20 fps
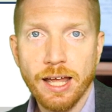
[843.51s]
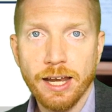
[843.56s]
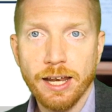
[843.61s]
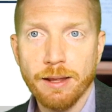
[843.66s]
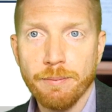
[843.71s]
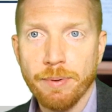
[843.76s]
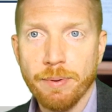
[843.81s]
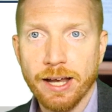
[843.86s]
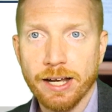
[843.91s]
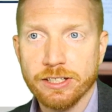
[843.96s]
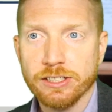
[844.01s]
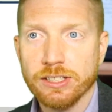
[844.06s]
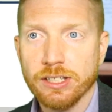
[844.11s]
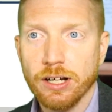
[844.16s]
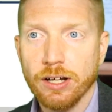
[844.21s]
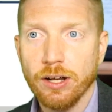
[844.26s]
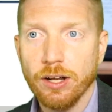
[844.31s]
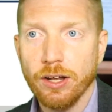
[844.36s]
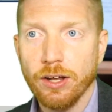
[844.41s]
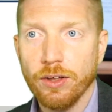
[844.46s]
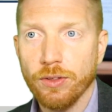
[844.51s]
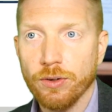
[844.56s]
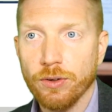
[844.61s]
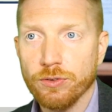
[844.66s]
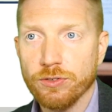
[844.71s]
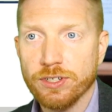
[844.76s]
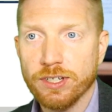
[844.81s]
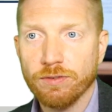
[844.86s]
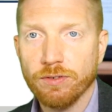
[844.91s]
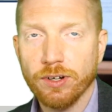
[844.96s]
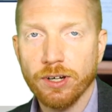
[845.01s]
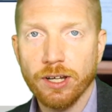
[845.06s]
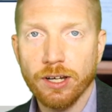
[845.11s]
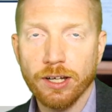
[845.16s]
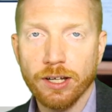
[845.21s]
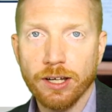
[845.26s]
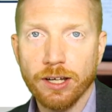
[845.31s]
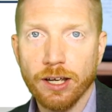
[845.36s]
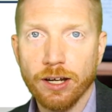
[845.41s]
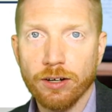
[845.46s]
and impacts those different
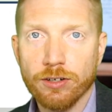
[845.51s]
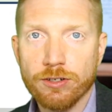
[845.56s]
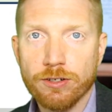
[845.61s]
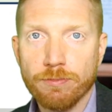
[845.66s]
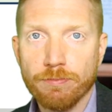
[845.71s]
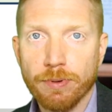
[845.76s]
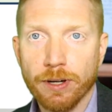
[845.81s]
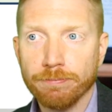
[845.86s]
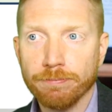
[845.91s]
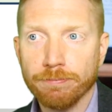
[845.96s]
indicators.